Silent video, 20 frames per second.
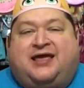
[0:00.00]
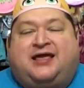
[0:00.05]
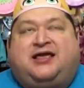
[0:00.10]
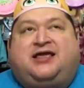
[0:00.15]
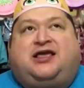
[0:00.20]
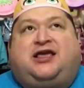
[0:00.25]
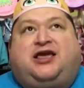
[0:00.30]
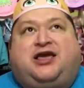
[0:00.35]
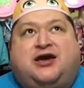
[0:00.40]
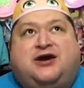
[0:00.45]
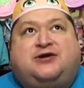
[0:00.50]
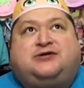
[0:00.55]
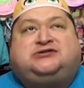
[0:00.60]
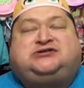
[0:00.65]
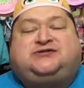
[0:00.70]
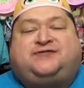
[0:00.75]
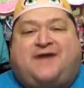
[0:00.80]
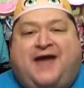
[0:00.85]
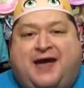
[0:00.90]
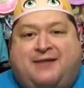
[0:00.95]

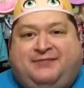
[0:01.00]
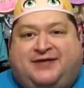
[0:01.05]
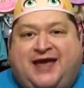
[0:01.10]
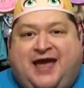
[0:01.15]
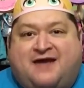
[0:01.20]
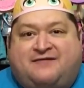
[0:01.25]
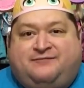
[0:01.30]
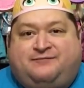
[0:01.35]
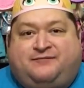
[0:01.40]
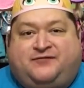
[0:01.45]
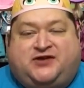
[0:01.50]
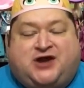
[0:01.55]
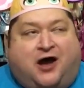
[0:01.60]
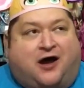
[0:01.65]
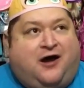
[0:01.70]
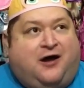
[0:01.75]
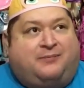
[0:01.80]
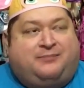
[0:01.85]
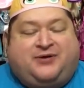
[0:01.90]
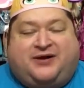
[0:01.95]
huge family of
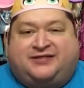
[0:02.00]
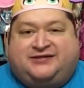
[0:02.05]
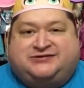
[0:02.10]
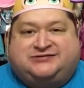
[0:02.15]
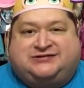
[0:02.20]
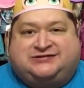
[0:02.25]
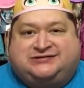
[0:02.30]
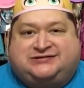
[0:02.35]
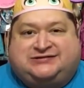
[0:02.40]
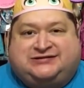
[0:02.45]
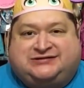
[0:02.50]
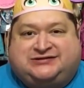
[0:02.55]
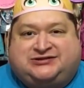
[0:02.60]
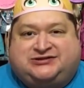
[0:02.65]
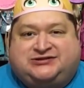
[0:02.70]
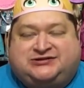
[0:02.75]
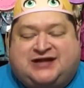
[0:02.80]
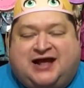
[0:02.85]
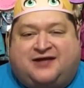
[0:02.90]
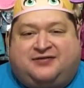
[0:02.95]
doll brothers and
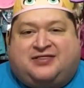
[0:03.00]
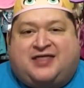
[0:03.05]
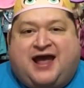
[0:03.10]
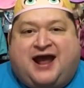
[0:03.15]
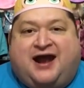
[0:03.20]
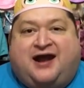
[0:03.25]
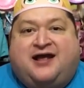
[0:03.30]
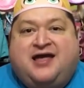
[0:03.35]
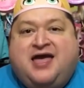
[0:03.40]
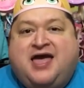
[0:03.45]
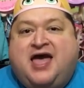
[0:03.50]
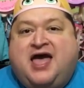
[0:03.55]
sisters out there.